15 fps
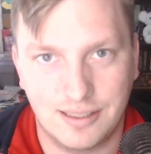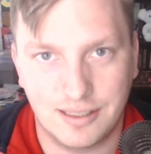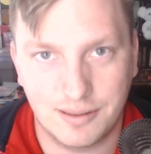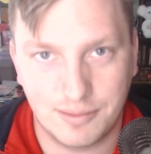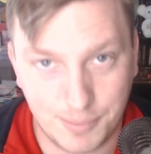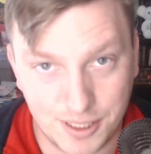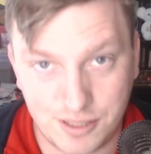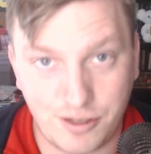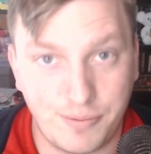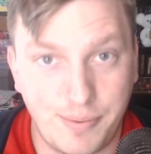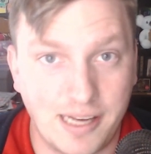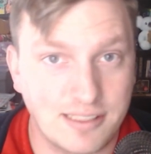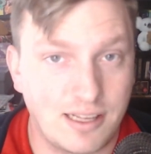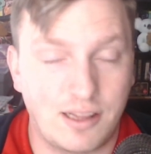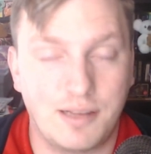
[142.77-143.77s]
mystery
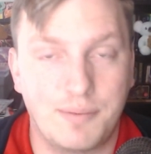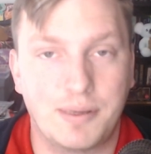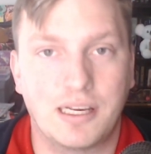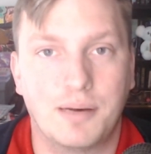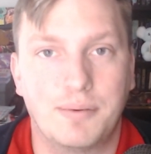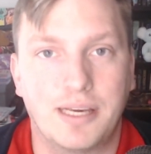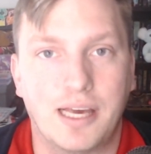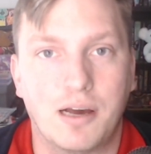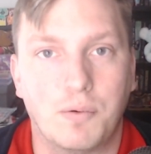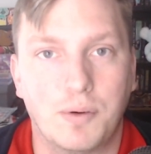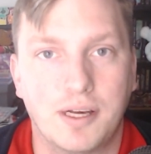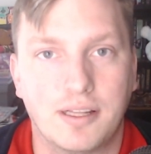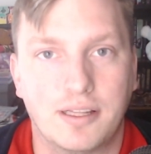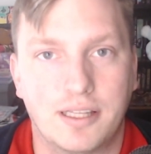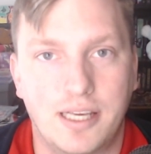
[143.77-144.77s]
bags that they've been coming out with.
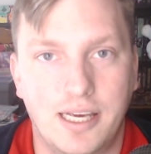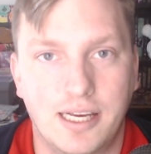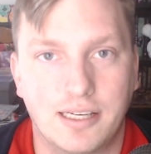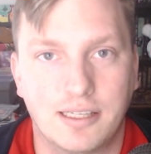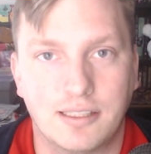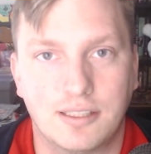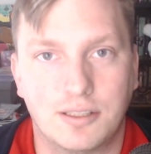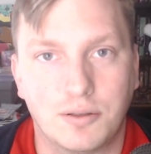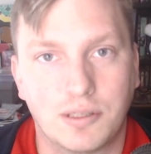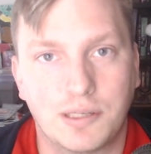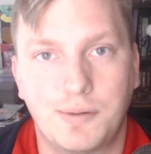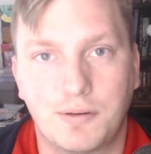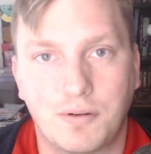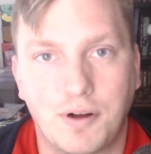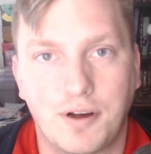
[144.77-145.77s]
And don't get me
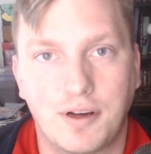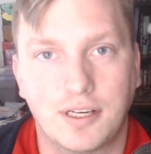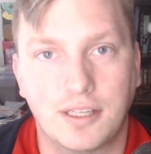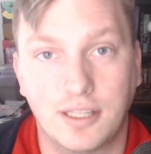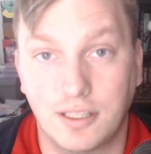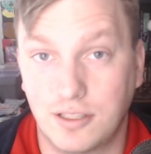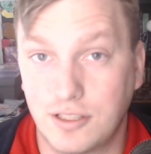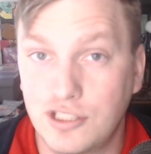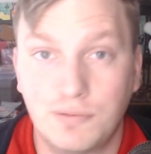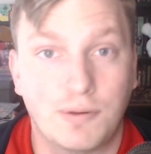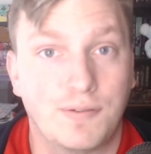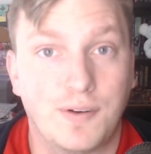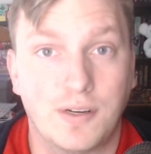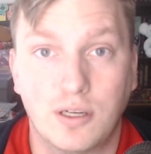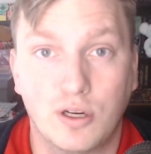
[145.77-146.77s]
wrong, it's super
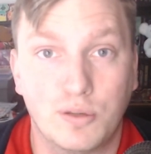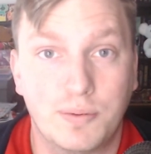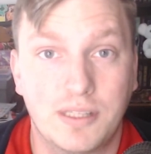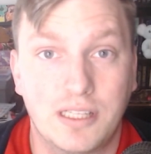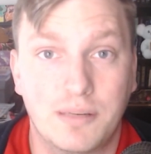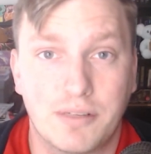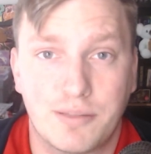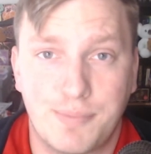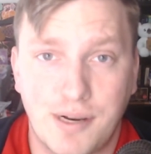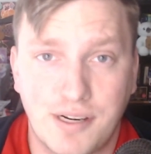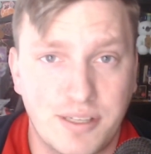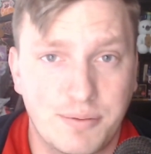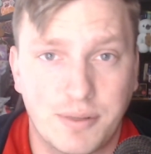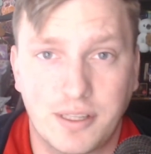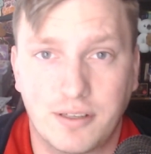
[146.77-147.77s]
fun to open them, especially
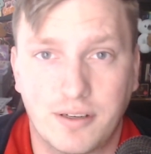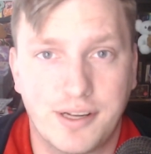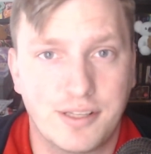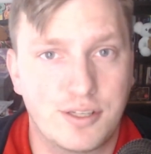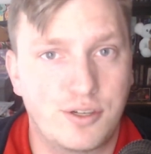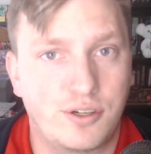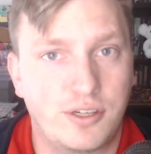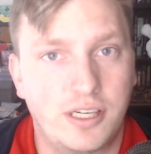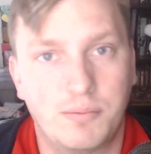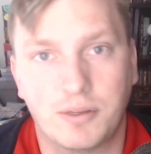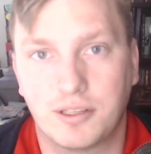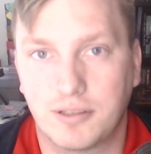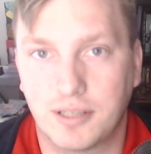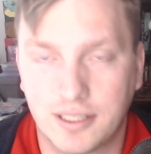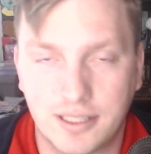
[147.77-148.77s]
when they're on stream, when
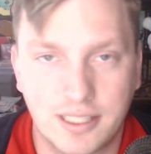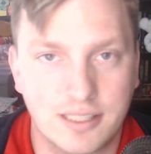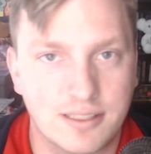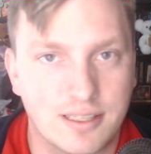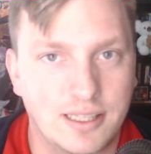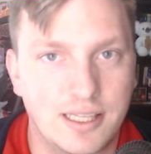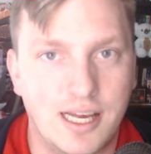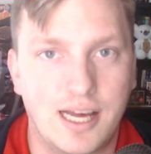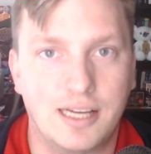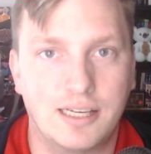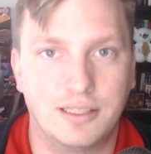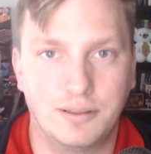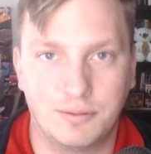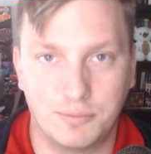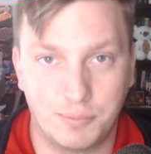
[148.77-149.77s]
they're on things like that,
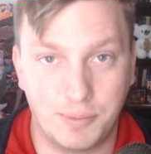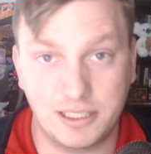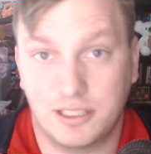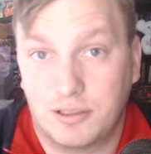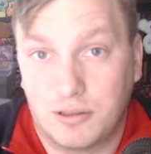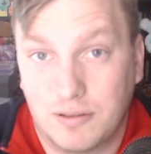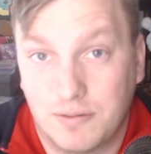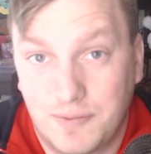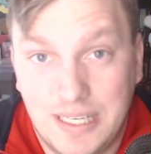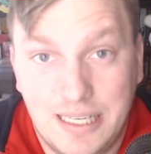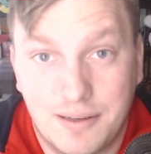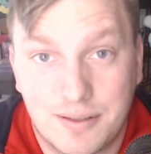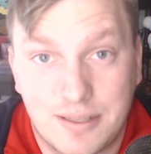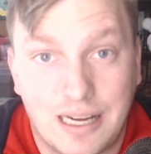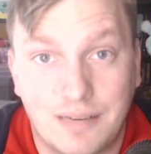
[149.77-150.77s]
making your own
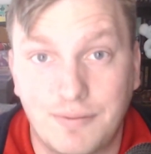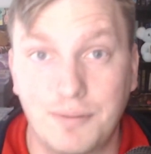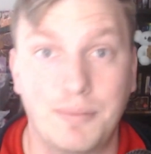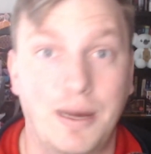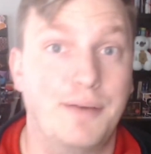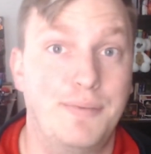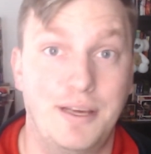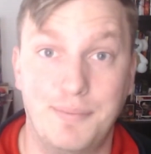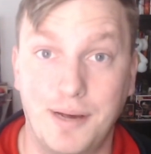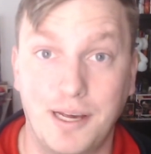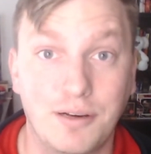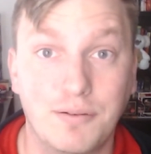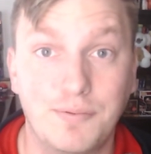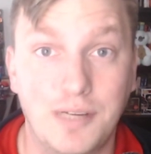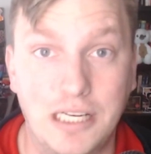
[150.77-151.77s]
videos out of them. I made
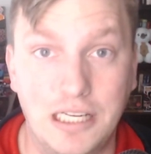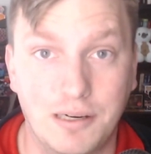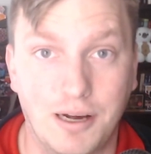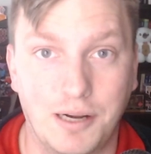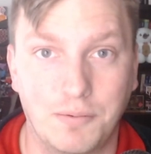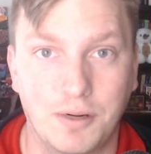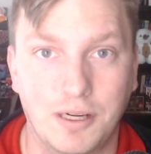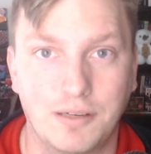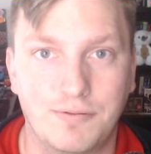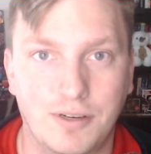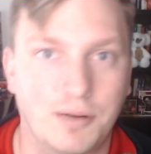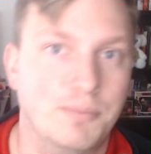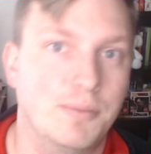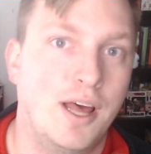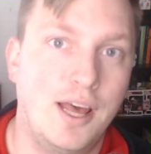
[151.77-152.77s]
my own video on one
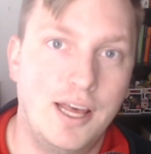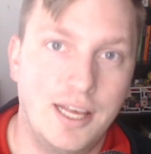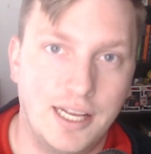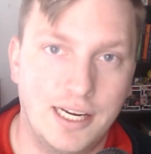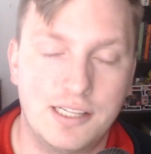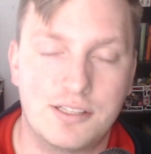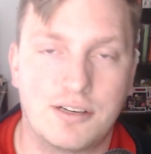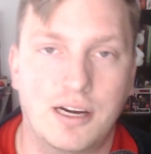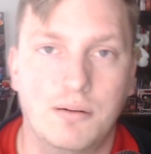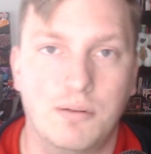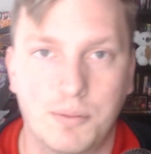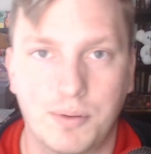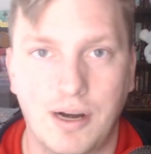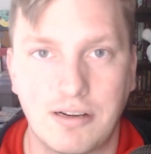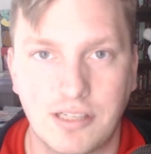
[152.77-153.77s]
from an Instagram one,
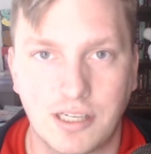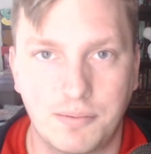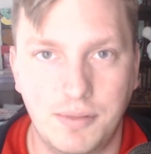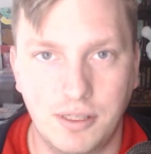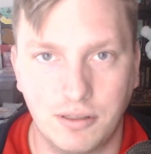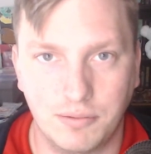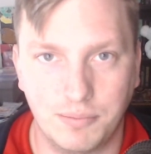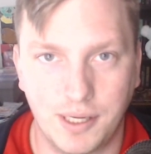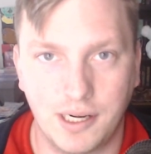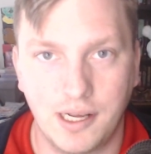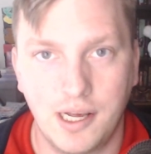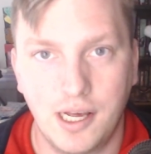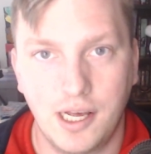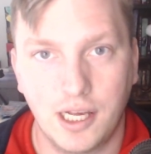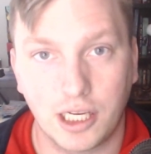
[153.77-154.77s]
Project Mew, but
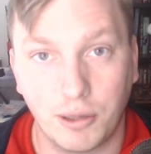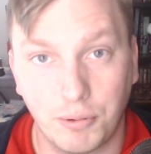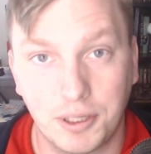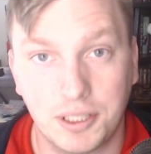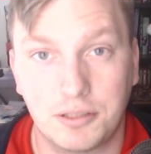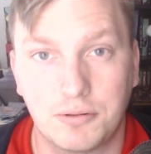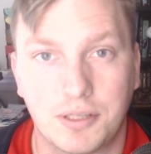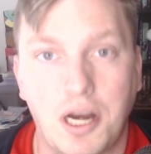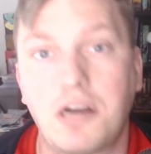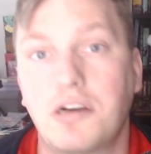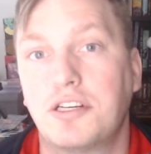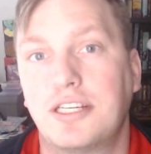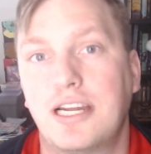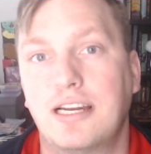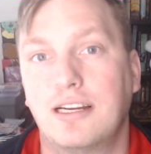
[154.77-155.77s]
going through and
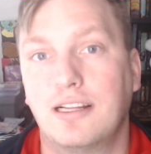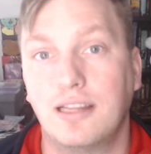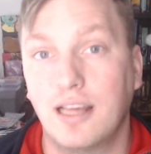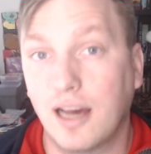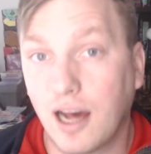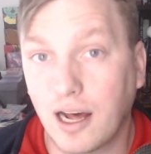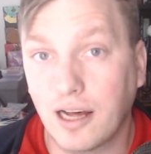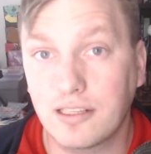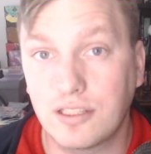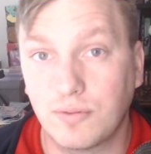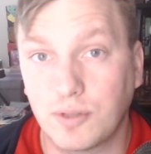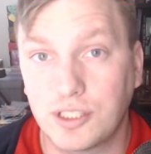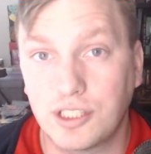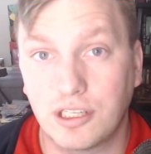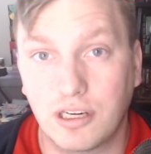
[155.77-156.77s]
understanding the odds of
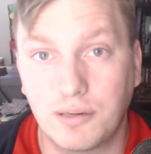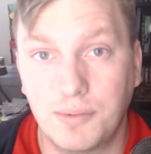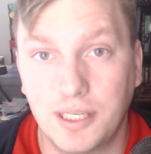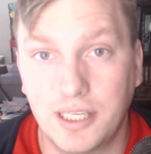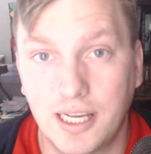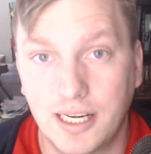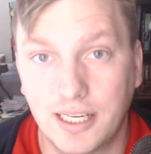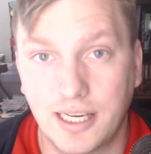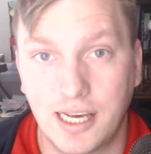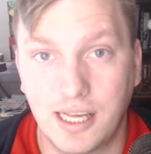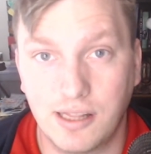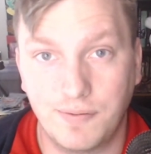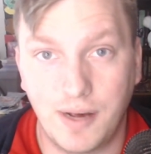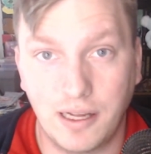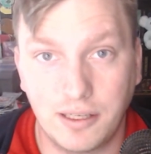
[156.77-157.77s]
what you're going to be getting and
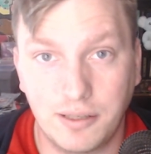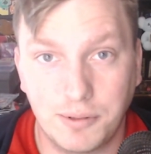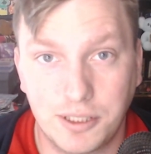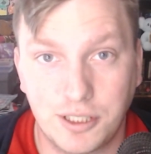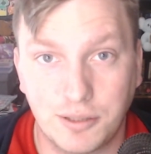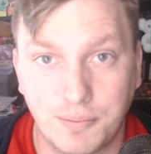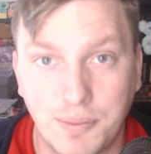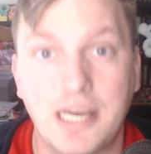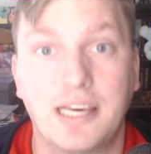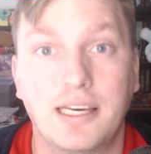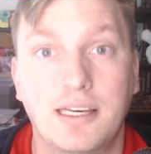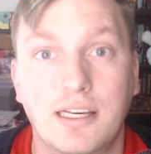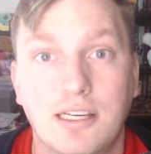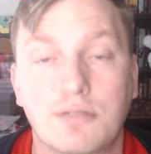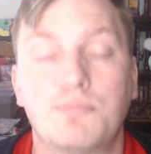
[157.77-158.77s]
the value which you're
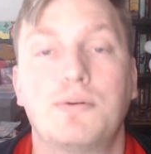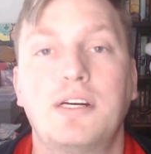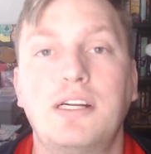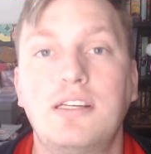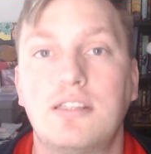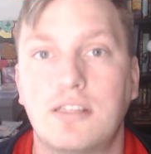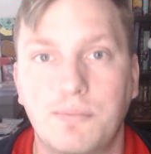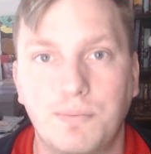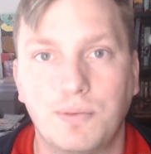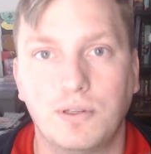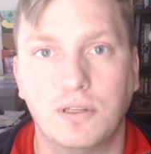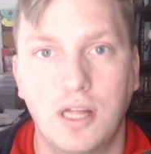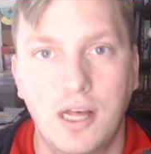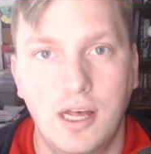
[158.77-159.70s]
paying is a pretty simple